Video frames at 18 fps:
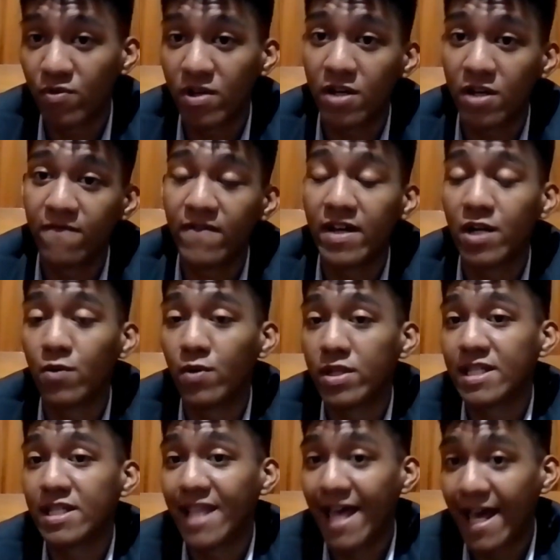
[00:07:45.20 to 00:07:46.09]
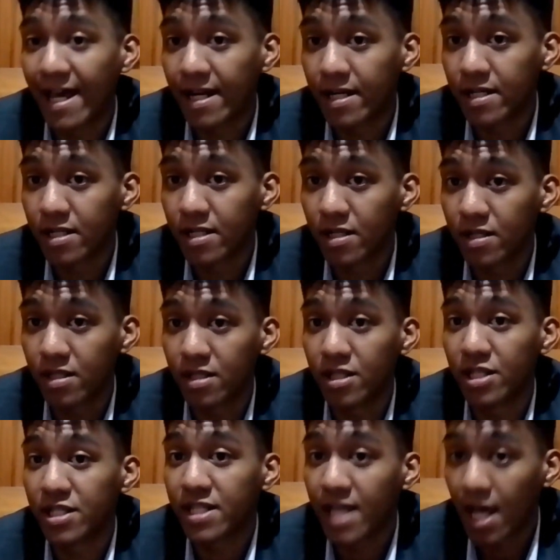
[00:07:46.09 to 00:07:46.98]
Confederates' land,
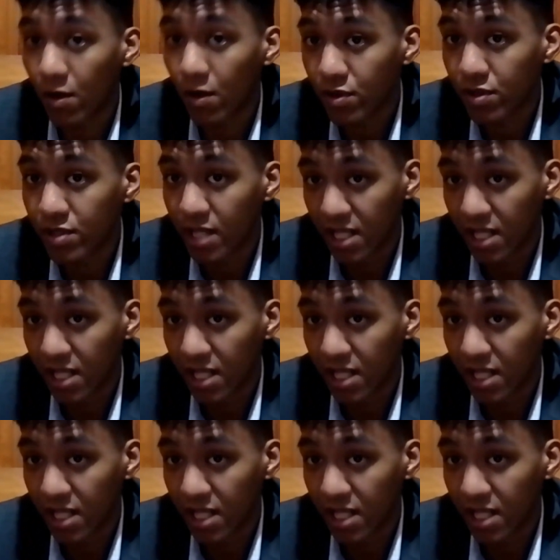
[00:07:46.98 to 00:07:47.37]
the South.